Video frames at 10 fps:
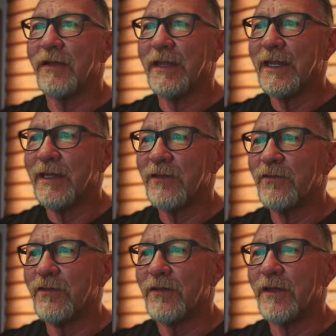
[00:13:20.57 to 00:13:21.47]

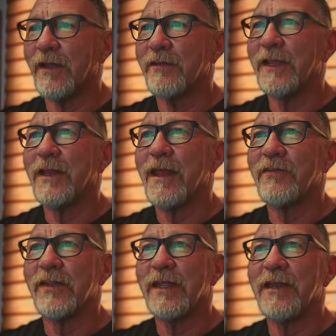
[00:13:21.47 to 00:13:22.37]
heated, I think it
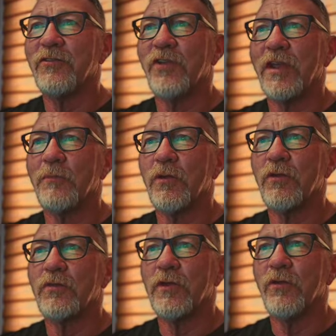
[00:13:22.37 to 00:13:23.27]
has a heated
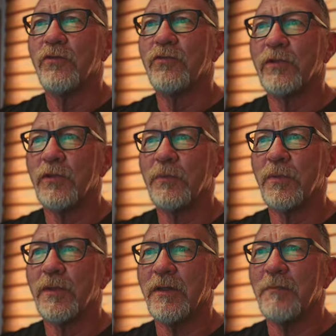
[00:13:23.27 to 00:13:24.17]
chamber, closed loop
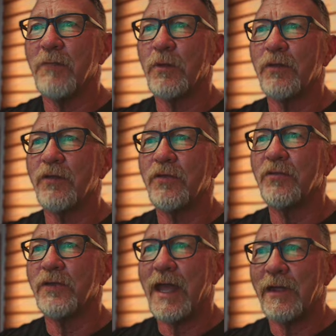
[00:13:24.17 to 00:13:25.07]

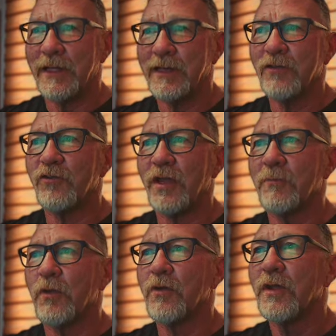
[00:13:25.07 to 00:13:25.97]
motors, yeah, heated
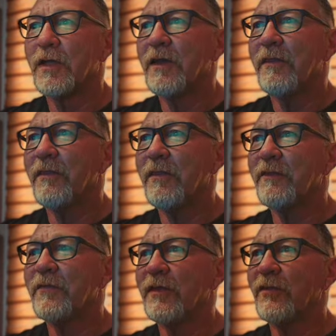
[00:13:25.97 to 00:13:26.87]
chamber.
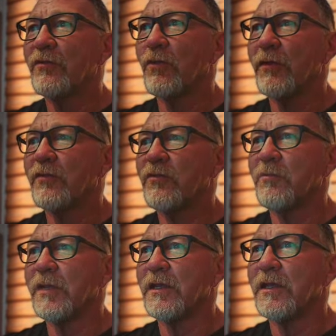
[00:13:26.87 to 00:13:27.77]
This is going to
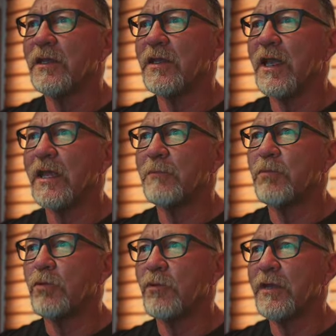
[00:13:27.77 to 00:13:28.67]
be a
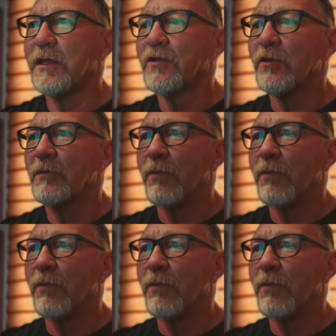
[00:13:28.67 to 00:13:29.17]
pretty good